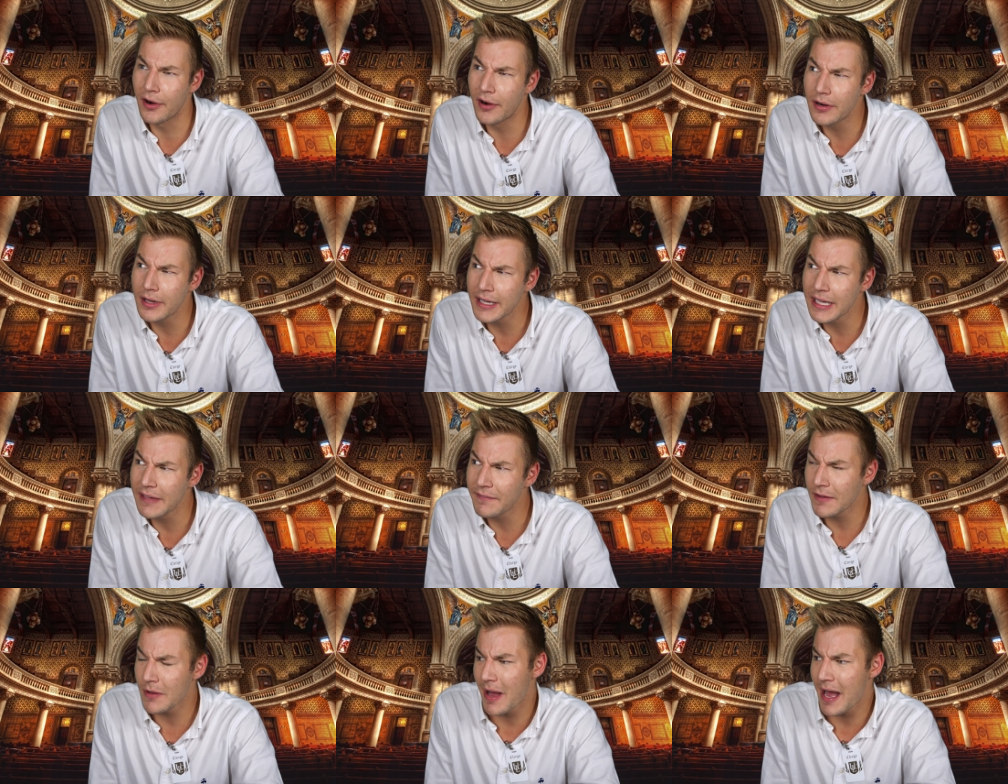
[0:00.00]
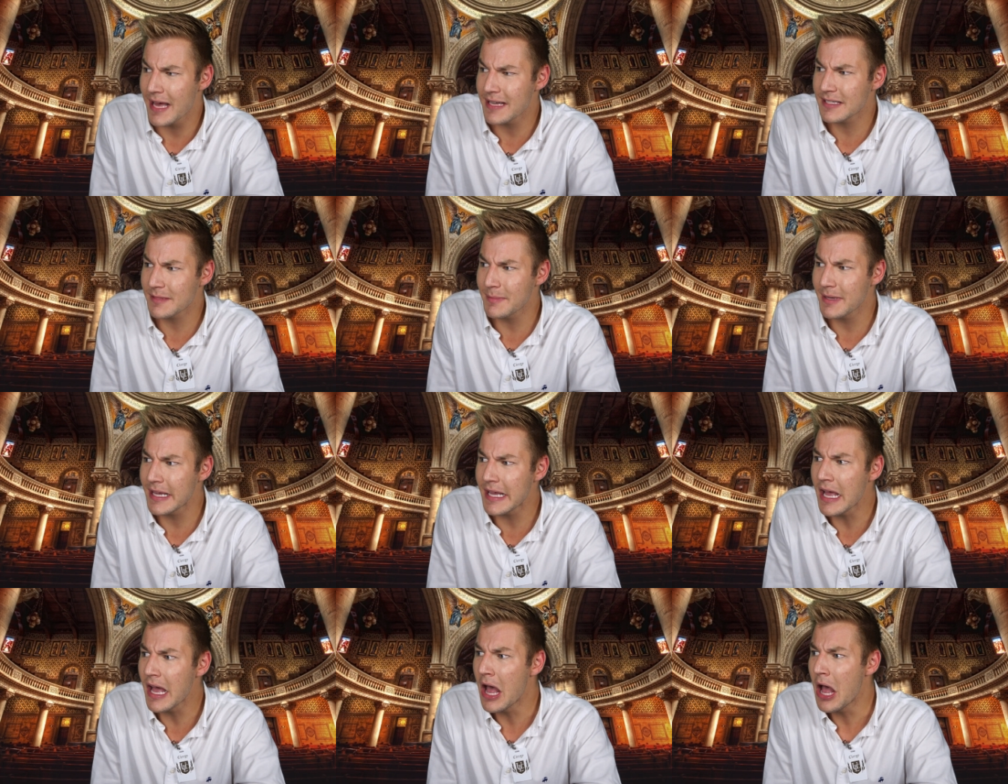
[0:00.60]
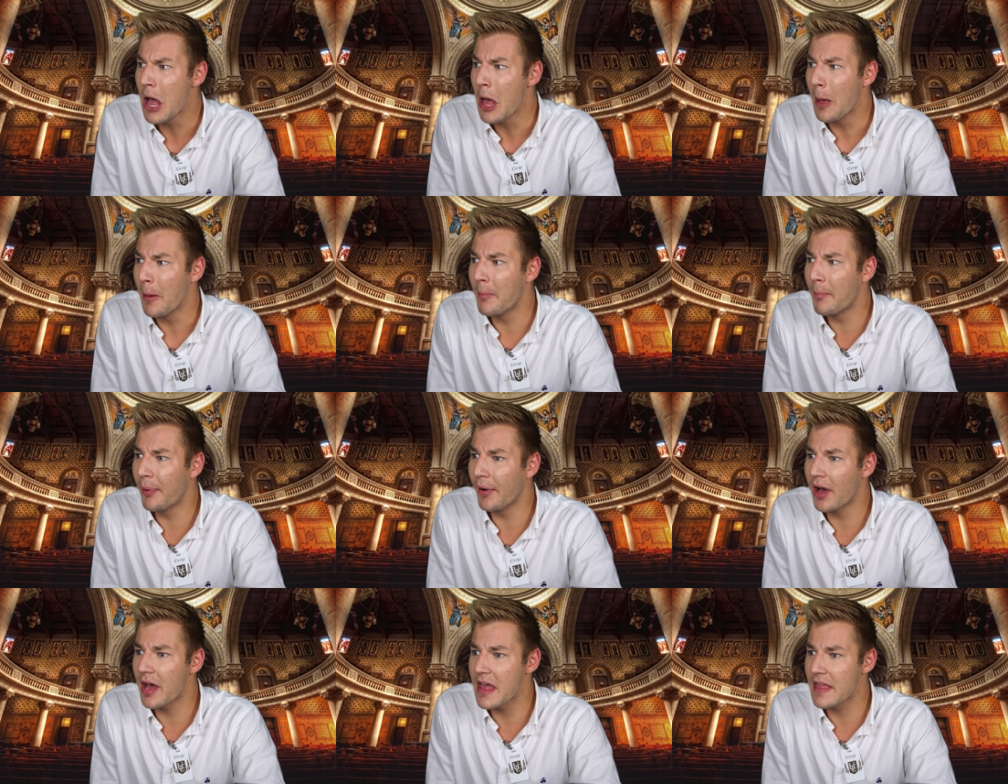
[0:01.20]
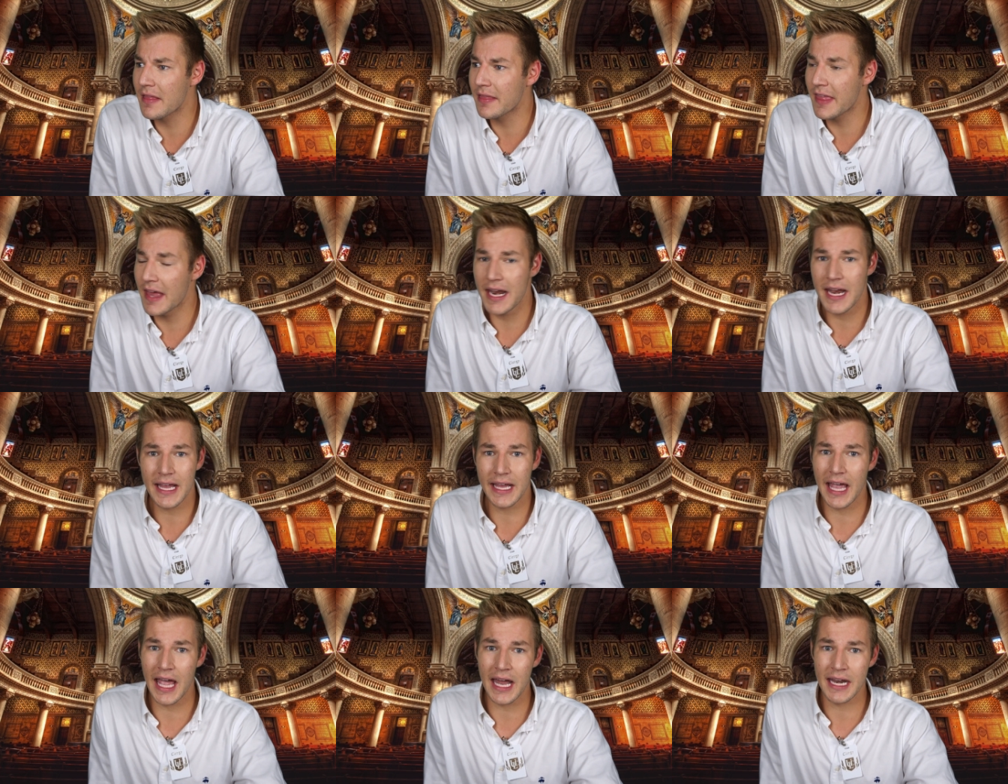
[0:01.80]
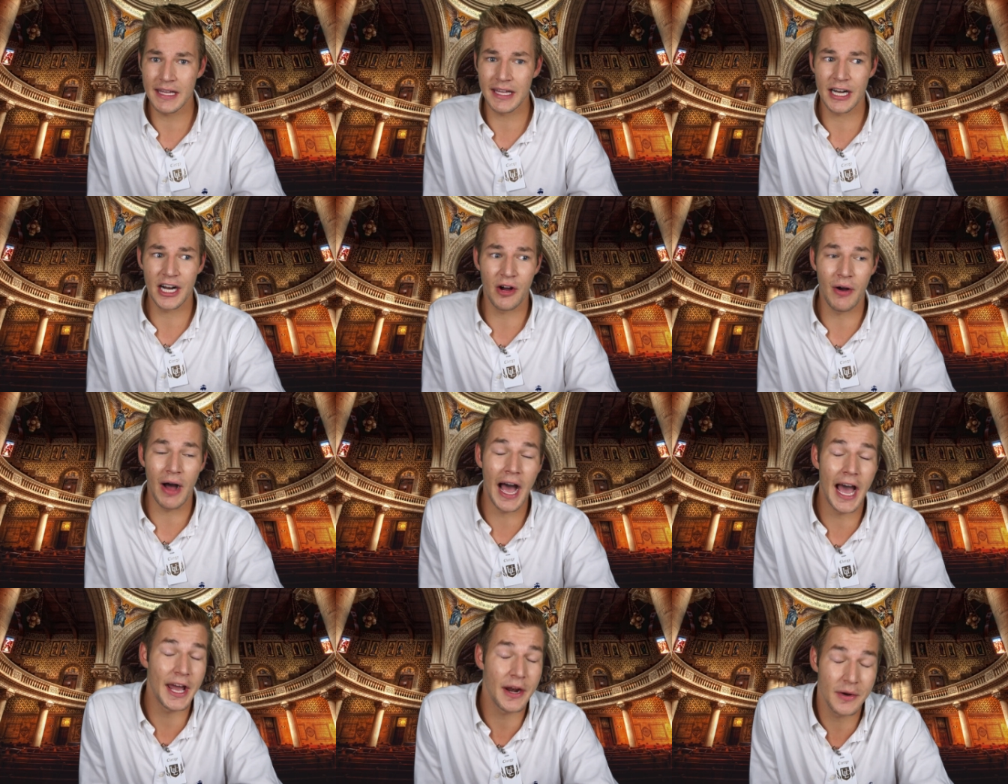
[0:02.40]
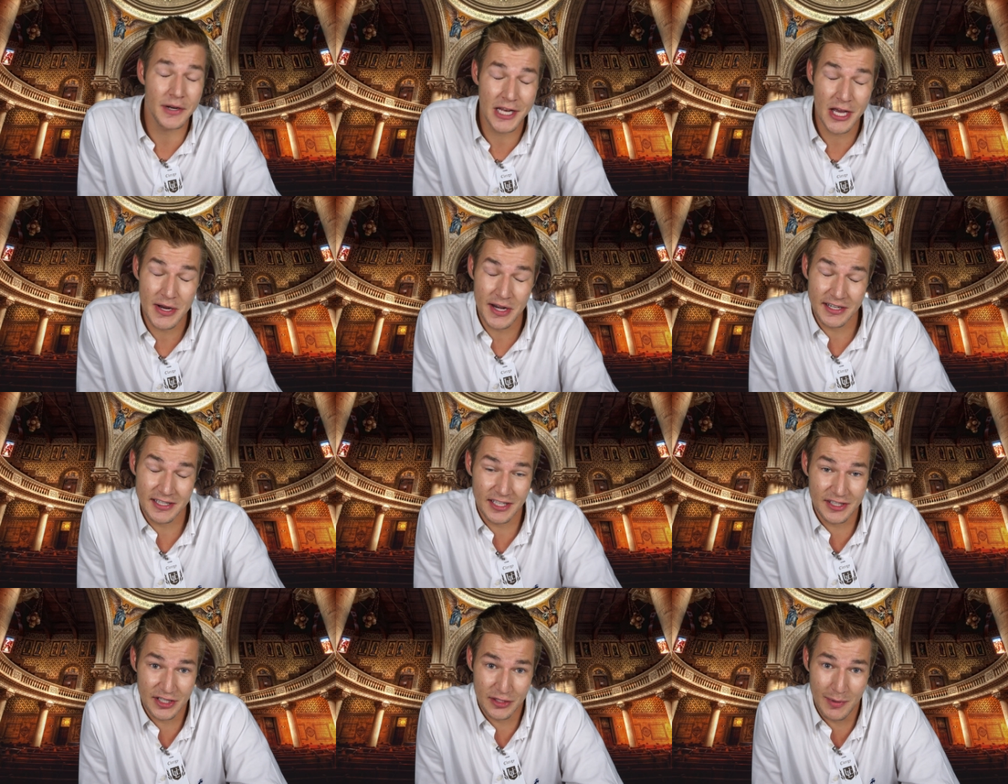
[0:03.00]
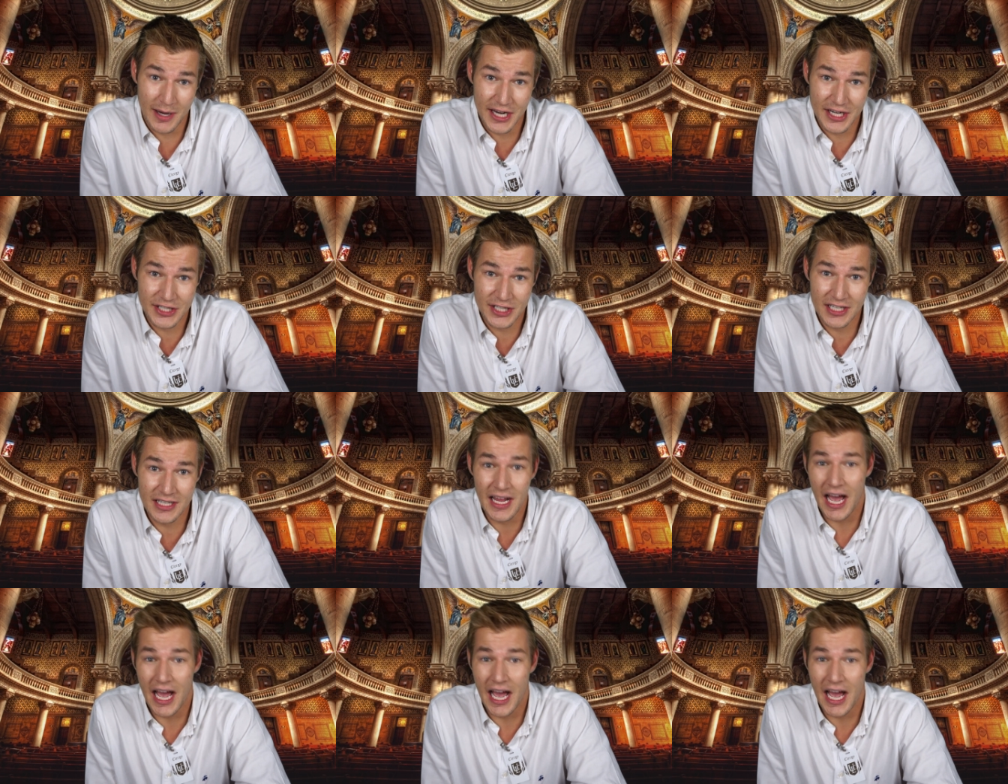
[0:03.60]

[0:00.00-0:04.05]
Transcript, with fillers: early if you ask me, but then again, you know, I don't know your situation.